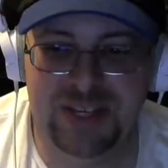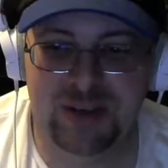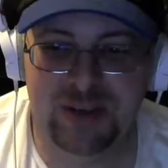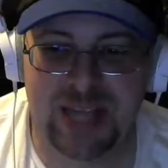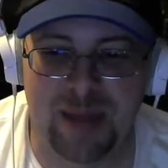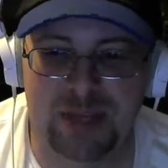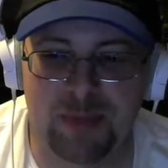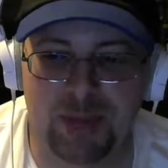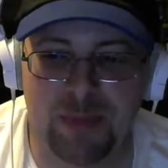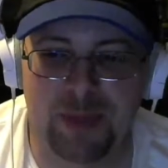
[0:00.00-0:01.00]
those image
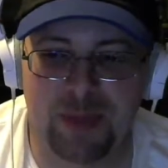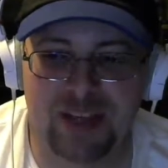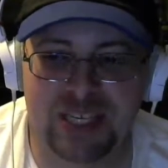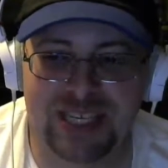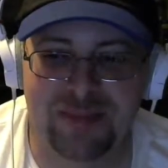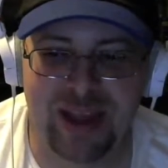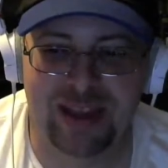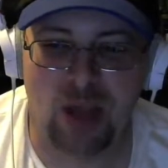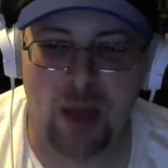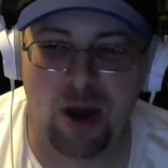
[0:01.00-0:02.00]
manipulations that make
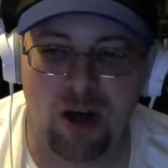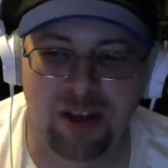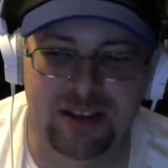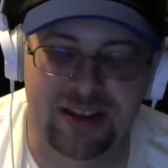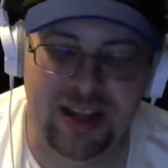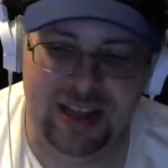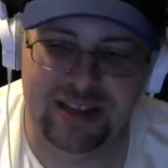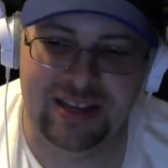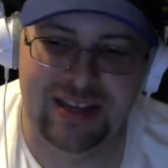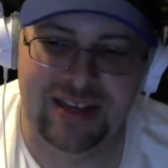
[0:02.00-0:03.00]
Tom Holland
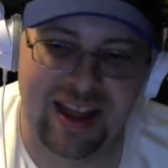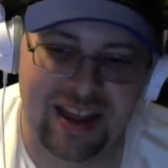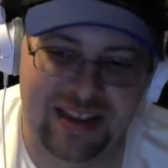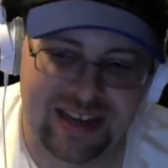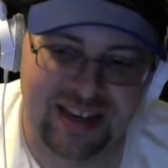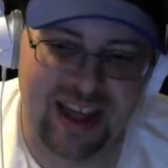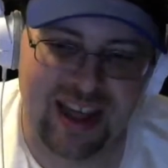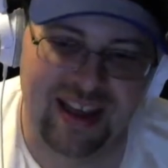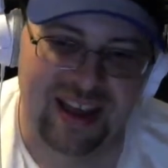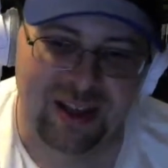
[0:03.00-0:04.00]
and
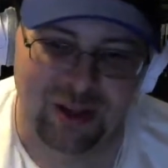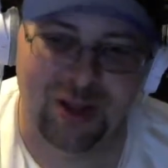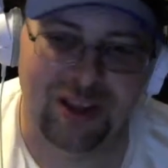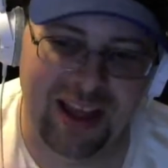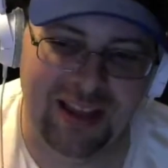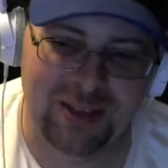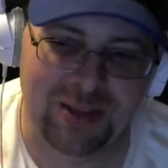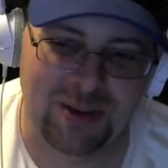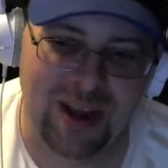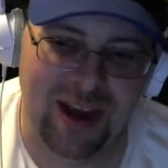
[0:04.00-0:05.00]
Zendaya look like the
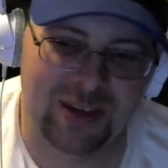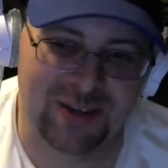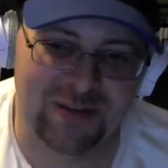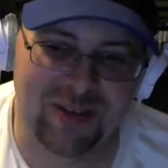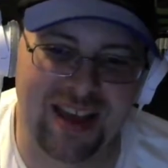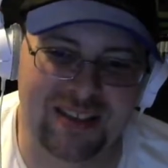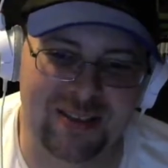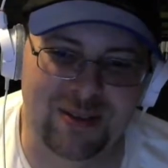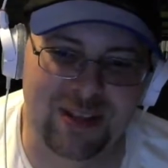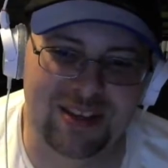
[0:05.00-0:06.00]
two characters from that, the
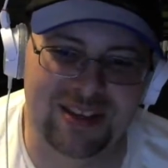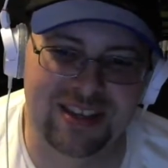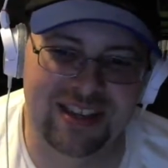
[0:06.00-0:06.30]
two leads?